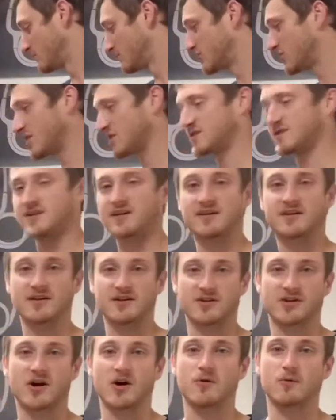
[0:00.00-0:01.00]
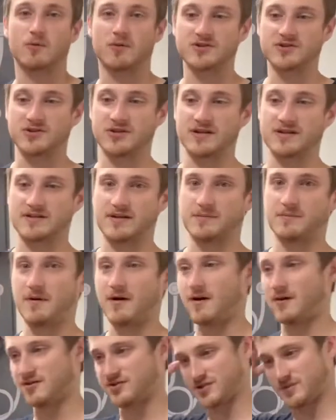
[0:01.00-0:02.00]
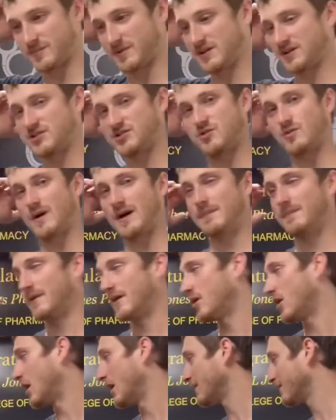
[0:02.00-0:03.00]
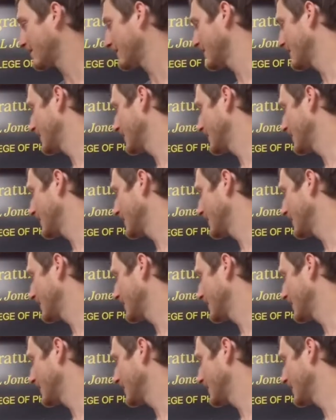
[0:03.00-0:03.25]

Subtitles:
just a clear coat once you get done polishing, because you wipe that off.